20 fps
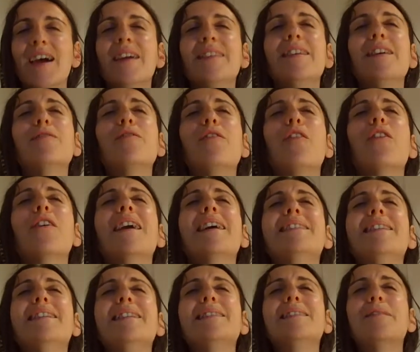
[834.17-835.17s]
Therefore, at
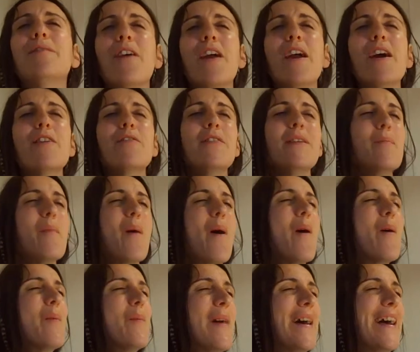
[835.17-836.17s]
this very
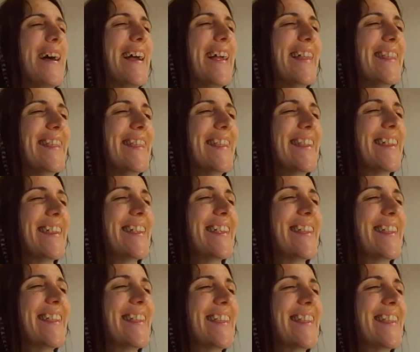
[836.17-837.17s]
moment,
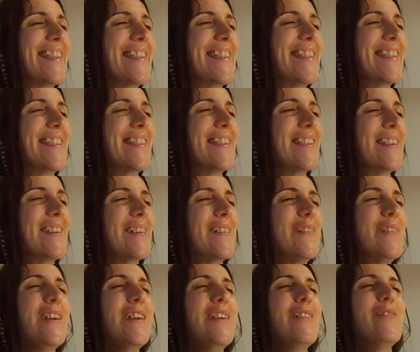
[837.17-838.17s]

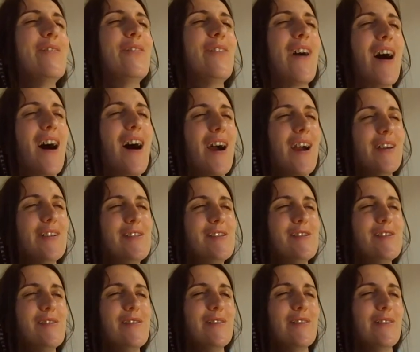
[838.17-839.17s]
we
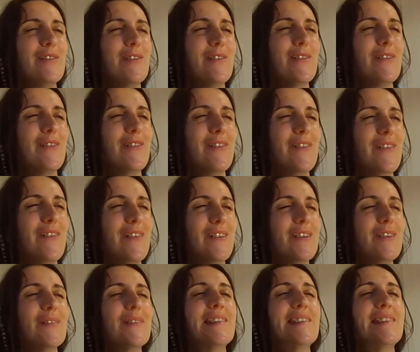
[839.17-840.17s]
invite you
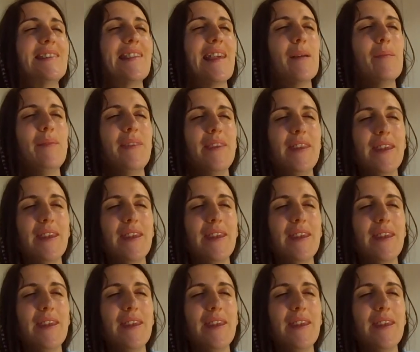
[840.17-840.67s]
to step